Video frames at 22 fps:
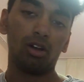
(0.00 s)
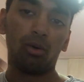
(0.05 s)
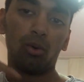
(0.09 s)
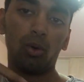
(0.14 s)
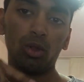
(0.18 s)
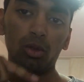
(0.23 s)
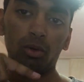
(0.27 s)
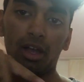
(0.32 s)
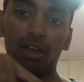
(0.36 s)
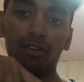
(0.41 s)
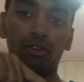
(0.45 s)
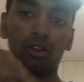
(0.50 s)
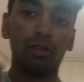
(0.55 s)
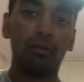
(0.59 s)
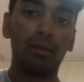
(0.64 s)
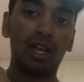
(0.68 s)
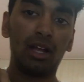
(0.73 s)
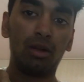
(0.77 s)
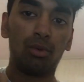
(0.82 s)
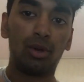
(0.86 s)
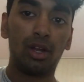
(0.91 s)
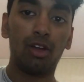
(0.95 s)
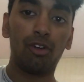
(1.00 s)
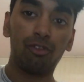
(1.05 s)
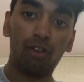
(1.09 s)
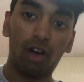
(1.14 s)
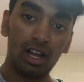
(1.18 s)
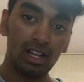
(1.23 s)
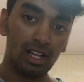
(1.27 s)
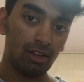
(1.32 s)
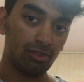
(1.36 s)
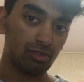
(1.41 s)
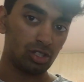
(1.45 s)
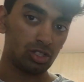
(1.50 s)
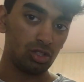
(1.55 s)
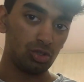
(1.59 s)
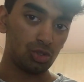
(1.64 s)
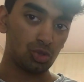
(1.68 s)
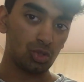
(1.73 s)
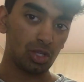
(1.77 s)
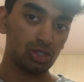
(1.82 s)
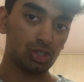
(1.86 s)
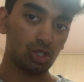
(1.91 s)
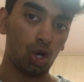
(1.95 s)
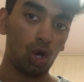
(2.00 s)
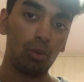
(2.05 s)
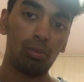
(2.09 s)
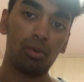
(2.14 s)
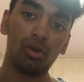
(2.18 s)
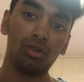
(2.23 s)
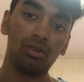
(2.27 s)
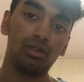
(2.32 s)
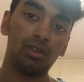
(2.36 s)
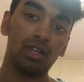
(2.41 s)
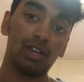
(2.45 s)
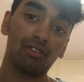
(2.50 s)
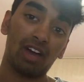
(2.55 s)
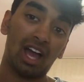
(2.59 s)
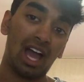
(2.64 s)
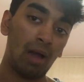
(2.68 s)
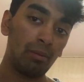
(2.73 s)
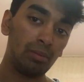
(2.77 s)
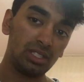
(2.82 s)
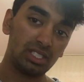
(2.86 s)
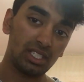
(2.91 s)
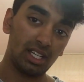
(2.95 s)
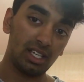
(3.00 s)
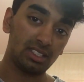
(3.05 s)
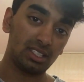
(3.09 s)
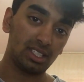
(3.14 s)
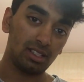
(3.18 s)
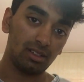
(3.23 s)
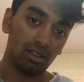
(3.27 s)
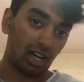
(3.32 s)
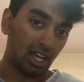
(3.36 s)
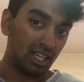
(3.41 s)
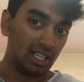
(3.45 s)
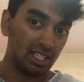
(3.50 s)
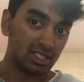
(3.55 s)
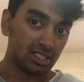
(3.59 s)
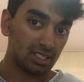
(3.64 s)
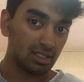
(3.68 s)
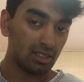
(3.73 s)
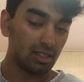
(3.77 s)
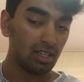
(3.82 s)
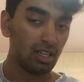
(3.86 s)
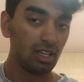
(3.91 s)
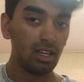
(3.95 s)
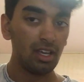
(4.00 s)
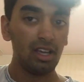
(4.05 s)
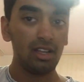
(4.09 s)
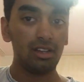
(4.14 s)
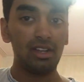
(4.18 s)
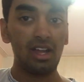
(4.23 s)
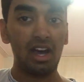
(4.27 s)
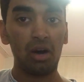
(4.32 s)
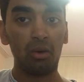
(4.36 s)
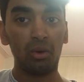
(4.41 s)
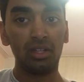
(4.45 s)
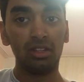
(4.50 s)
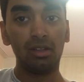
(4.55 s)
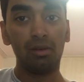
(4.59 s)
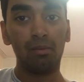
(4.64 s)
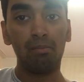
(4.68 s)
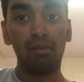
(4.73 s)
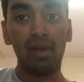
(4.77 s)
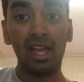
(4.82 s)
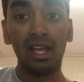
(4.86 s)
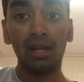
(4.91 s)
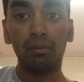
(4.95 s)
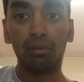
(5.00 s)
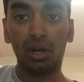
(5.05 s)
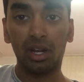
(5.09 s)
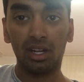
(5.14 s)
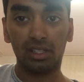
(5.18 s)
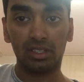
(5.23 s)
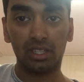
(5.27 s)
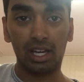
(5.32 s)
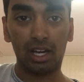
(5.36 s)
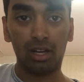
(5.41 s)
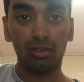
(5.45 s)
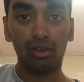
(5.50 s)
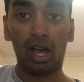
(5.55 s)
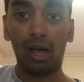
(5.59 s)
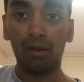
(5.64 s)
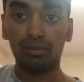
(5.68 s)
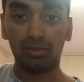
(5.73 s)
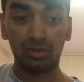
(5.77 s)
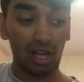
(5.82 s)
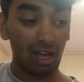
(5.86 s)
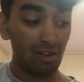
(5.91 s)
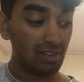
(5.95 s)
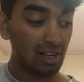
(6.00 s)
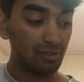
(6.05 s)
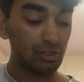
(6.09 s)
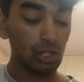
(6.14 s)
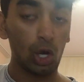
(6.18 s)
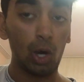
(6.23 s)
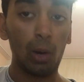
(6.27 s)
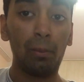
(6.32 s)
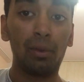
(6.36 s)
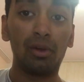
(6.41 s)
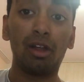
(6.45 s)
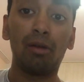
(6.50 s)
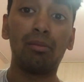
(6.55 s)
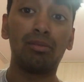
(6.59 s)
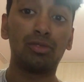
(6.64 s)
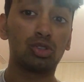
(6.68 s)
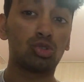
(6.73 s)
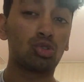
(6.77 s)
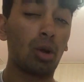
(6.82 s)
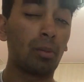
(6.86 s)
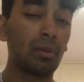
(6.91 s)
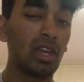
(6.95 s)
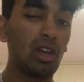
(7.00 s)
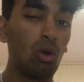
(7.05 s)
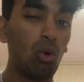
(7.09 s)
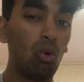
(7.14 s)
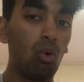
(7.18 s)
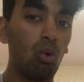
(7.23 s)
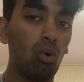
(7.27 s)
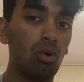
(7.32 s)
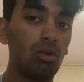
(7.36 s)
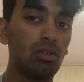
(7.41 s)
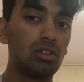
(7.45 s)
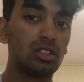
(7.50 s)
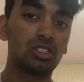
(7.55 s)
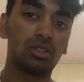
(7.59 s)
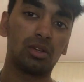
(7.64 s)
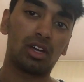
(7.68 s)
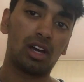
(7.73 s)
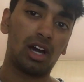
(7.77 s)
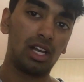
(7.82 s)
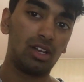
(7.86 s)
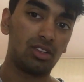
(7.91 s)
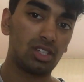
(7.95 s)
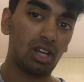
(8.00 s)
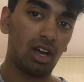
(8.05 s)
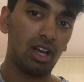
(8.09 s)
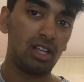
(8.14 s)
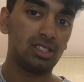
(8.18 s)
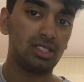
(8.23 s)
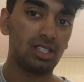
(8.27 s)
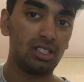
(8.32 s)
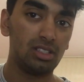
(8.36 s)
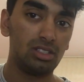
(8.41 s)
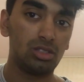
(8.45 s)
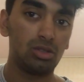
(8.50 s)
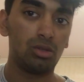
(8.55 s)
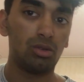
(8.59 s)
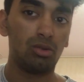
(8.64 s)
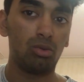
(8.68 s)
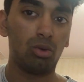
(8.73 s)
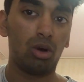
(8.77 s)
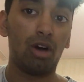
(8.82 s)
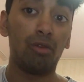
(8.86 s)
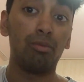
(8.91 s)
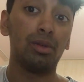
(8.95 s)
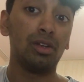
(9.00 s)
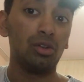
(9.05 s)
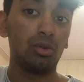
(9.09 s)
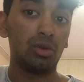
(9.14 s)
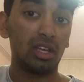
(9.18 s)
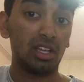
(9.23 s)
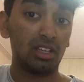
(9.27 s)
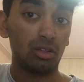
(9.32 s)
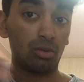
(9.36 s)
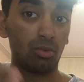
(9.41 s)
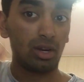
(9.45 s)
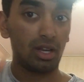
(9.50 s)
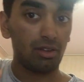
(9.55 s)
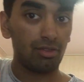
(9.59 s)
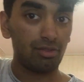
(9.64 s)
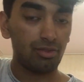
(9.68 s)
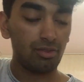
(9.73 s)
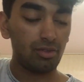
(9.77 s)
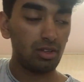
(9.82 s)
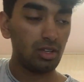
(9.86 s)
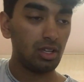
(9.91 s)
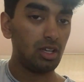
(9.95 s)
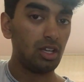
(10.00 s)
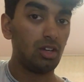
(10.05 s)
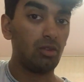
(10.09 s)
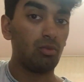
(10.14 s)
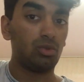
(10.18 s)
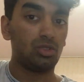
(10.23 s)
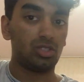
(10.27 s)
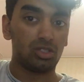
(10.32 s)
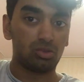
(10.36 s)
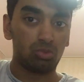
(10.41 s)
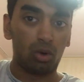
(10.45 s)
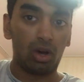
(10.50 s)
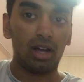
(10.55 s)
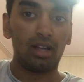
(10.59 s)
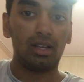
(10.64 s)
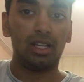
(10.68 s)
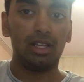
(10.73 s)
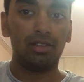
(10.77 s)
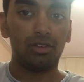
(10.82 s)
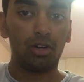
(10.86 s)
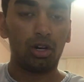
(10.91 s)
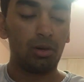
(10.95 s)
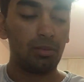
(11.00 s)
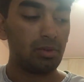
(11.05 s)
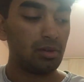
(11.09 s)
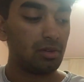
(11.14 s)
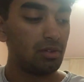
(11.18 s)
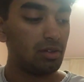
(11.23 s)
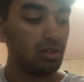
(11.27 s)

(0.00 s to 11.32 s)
All the way through the main riff, I left the 2 strings open. If I happen to hit it, I hit it. Now in the main breakdown, I've left it open. I'm strumming it all, so it kind of ties into what I've been doing in the riff, which is why I leave it open.